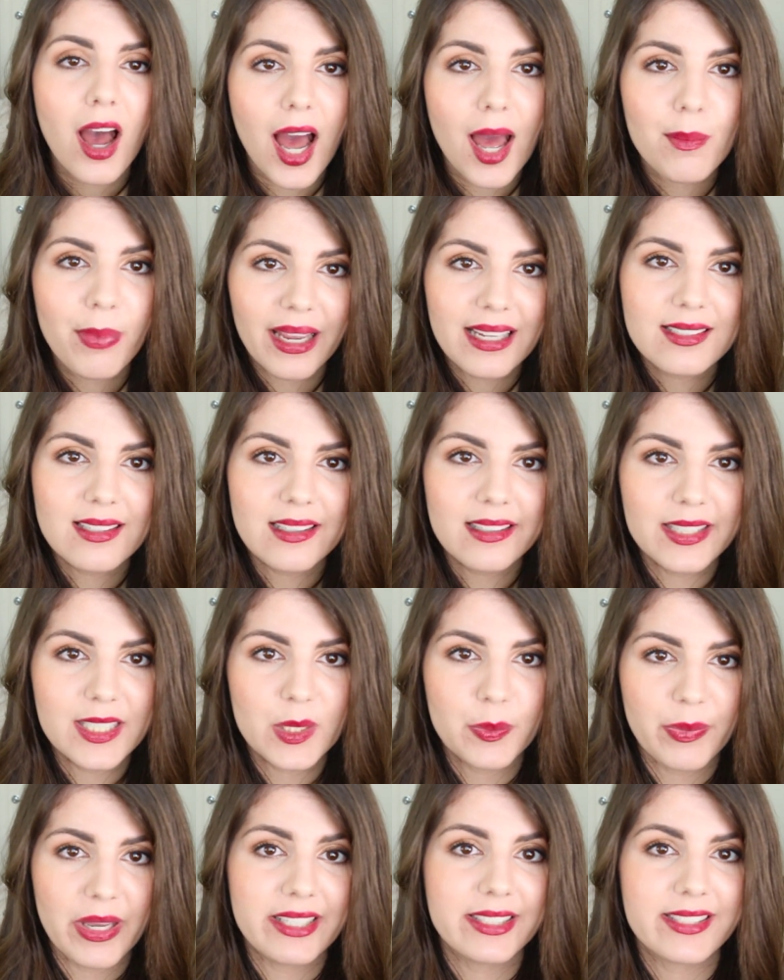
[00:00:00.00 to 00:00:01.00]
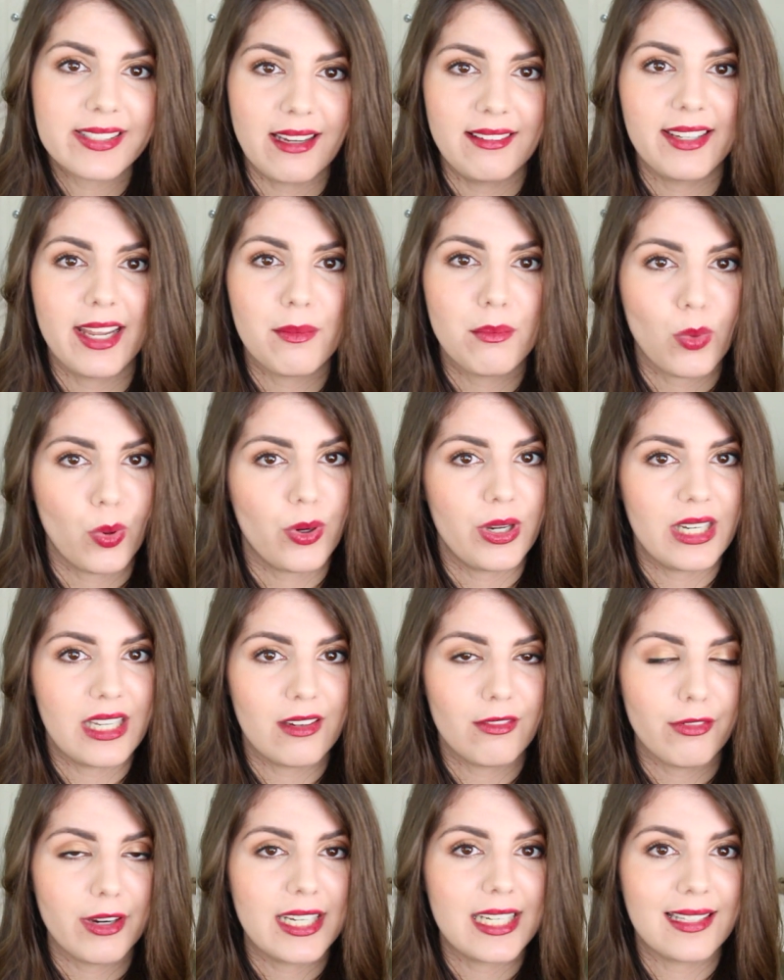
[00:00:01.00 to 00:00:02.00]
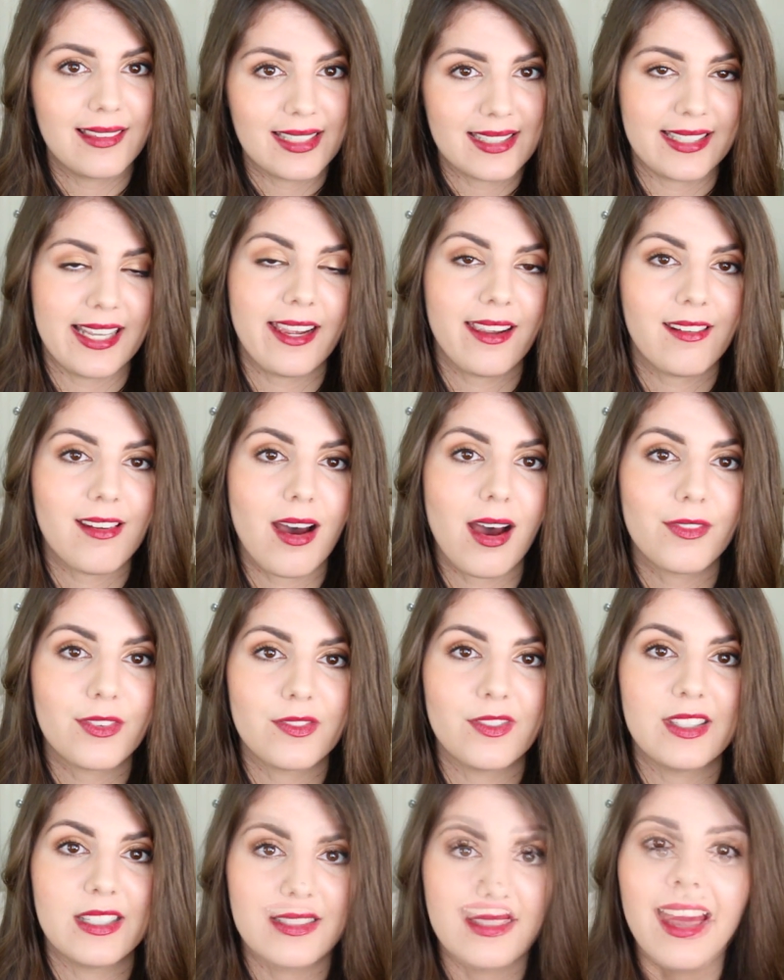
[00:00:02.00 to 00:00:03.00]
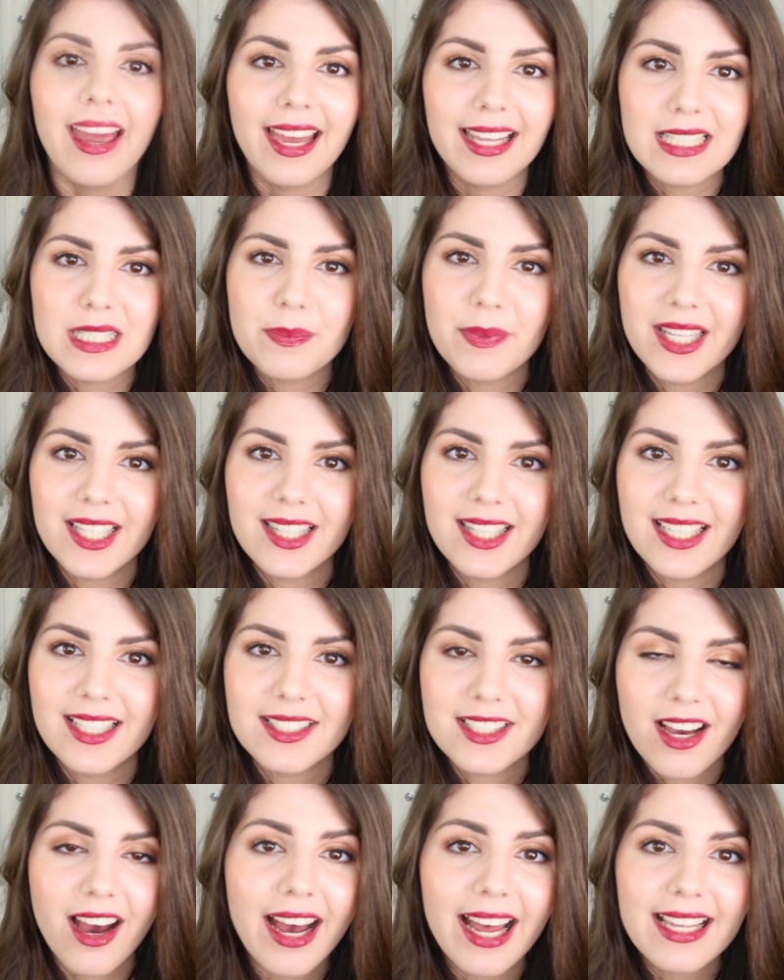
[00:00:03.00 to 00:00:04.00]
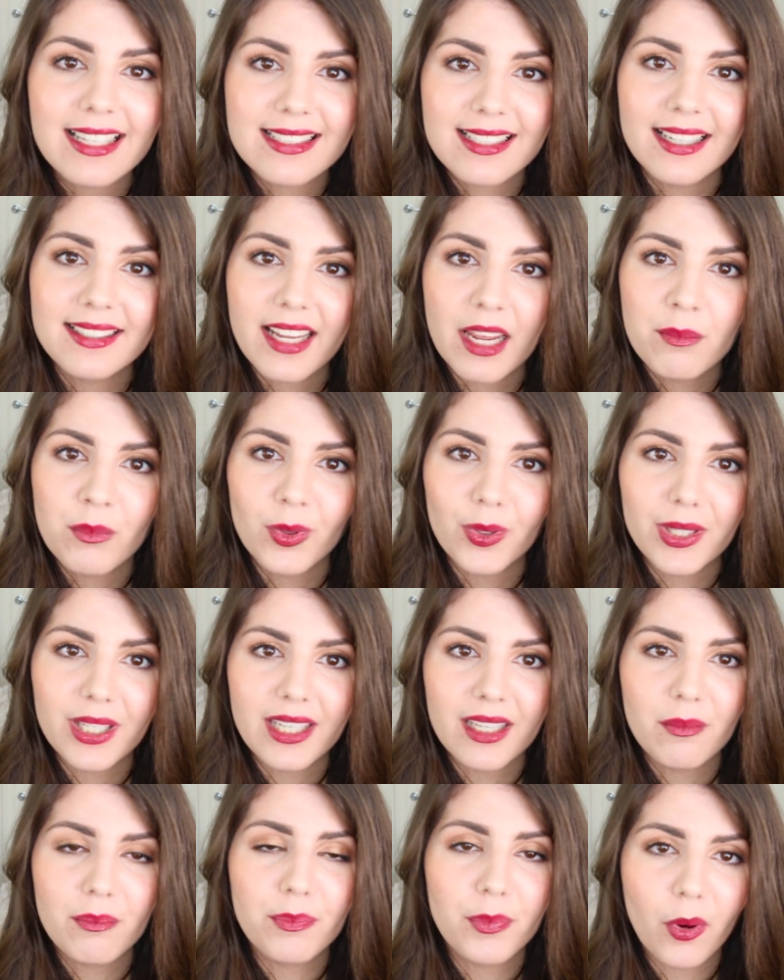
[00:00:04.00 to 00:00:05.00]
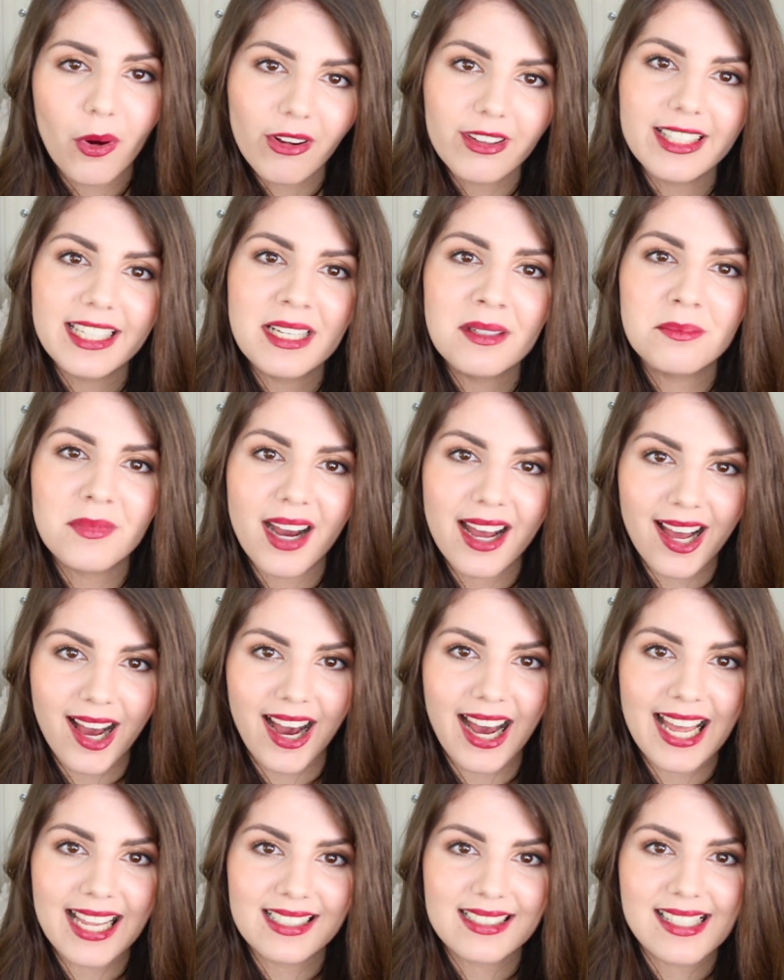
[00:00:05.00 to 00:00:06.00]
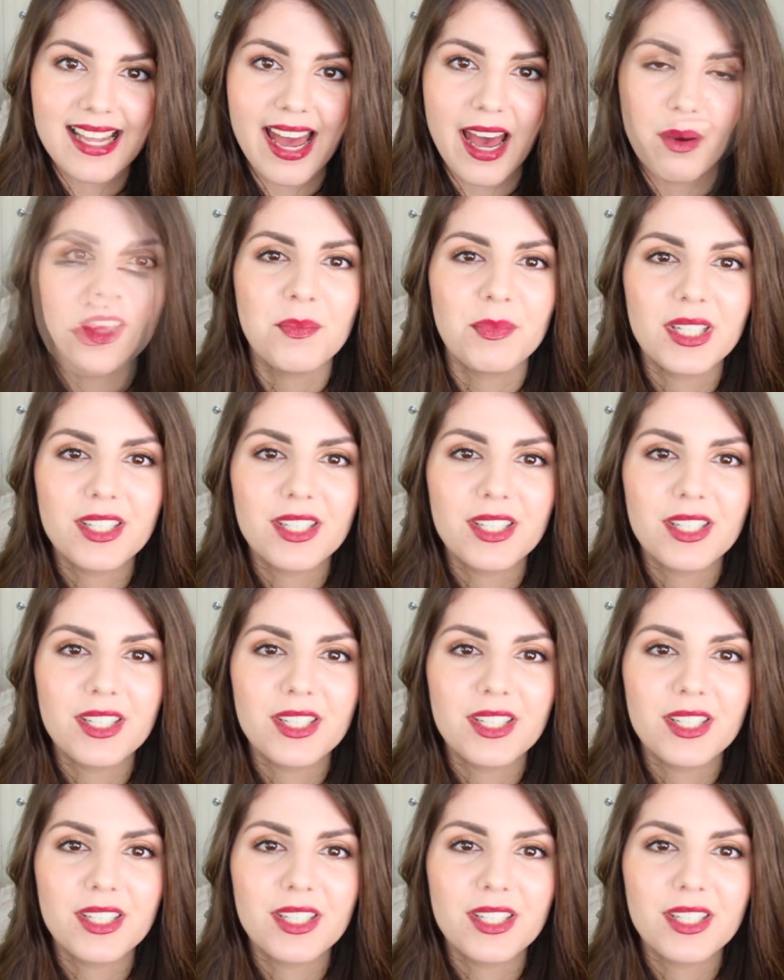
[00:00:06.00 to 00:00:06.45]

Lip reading: I basically spent Sunday morning reading the second half of this and spent the entire Sunday morning bawling my eyes out.